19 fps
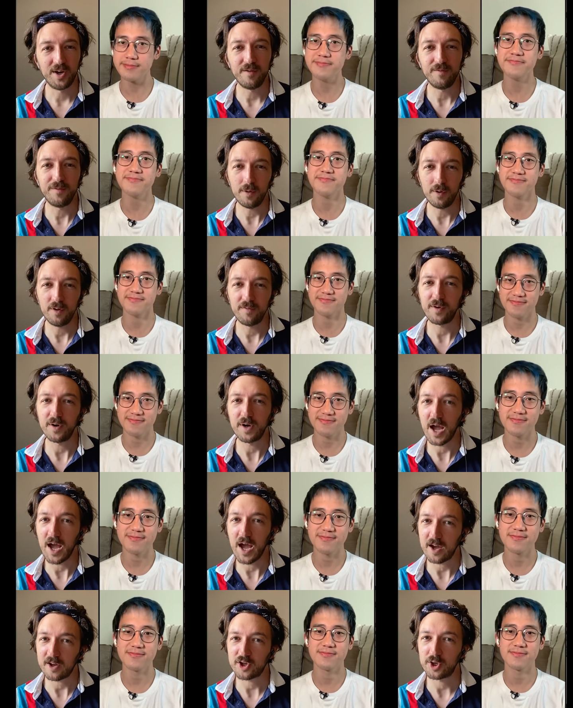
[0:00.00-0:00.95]
Speaker 1: have you ever
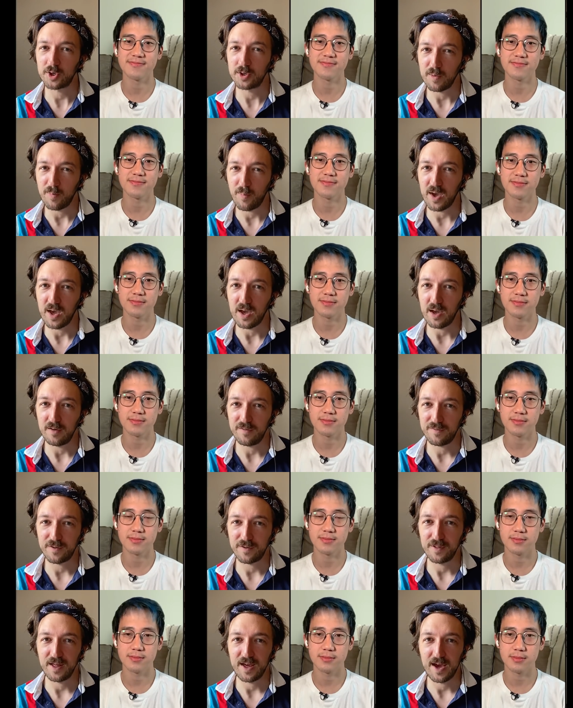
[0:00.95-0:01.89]
actually paid
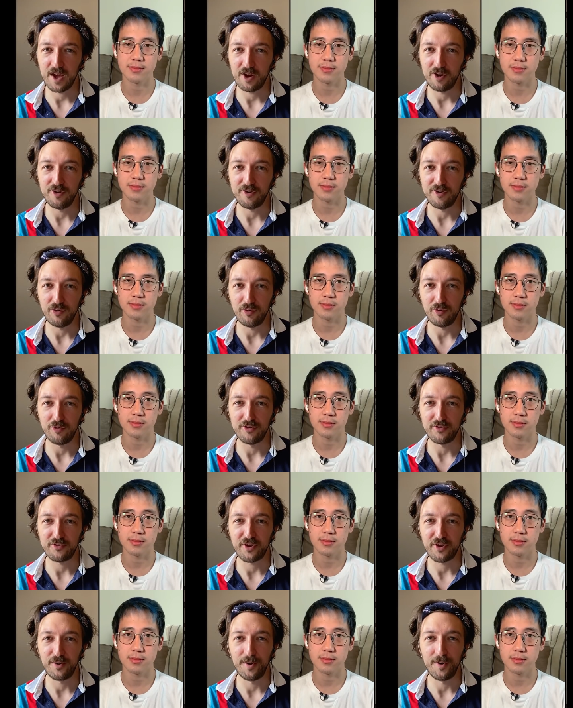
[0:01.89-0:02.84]
for that, or do you
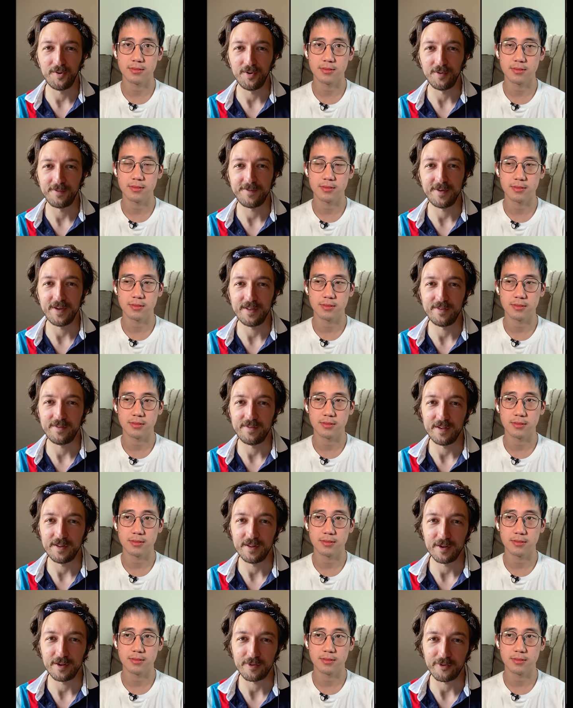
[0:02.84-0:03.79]
just go on your fancy
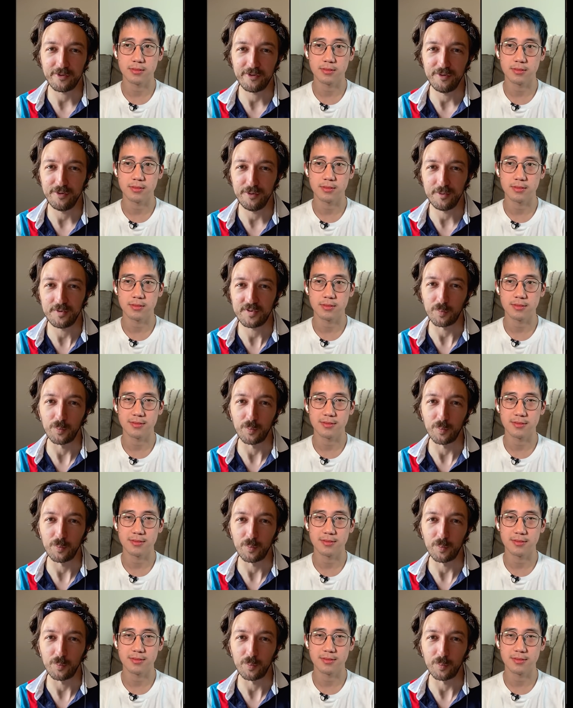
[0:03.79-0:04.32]
little shoots